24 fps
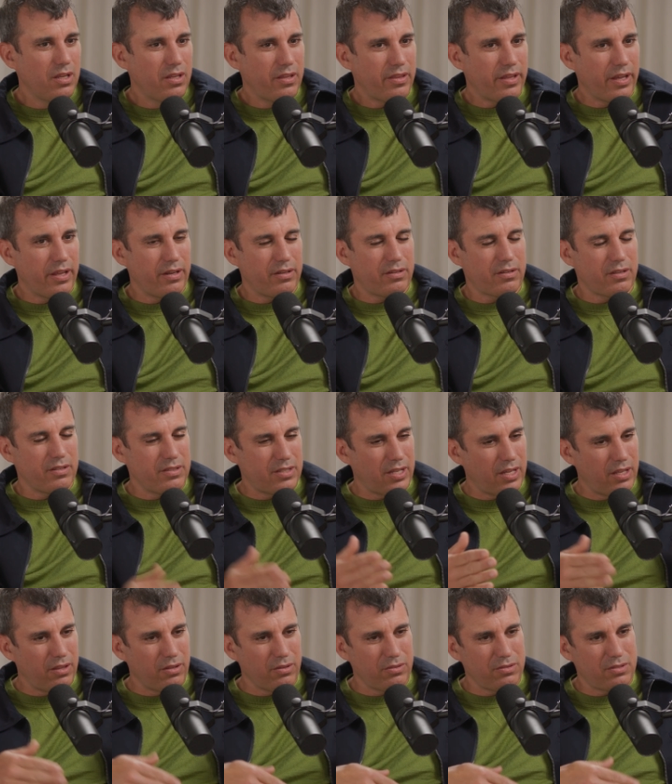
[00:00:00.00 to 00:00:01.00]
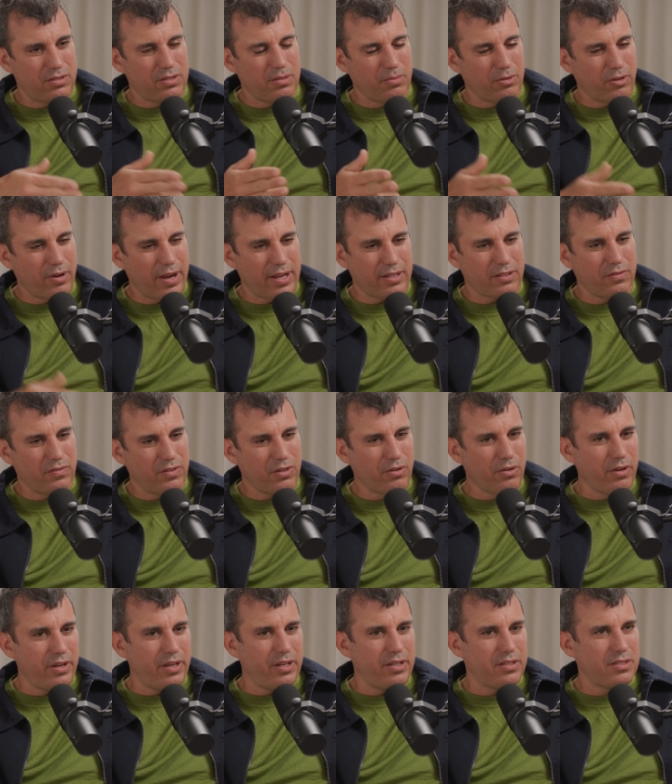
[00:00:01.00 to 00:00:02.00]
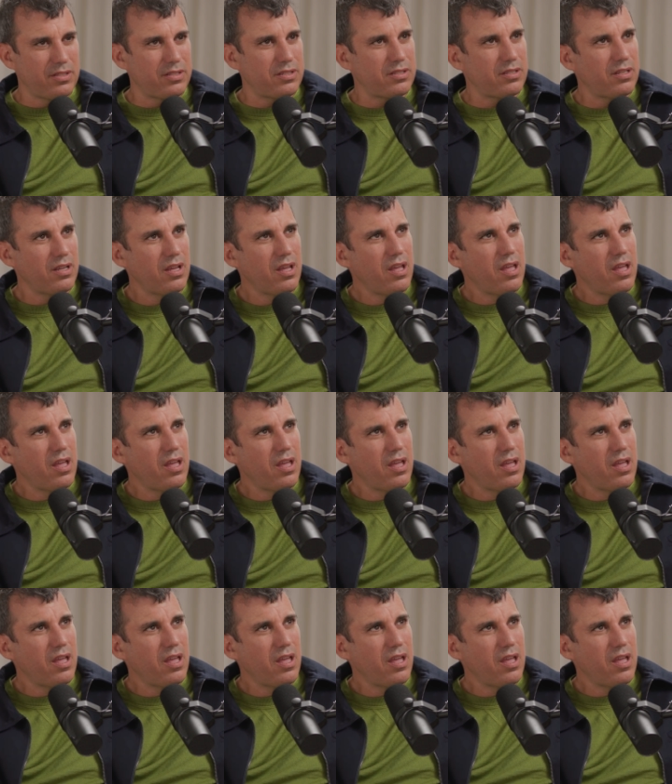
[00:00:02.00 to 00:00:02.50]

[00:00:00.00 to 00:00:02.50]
that contain those similar active ingredients,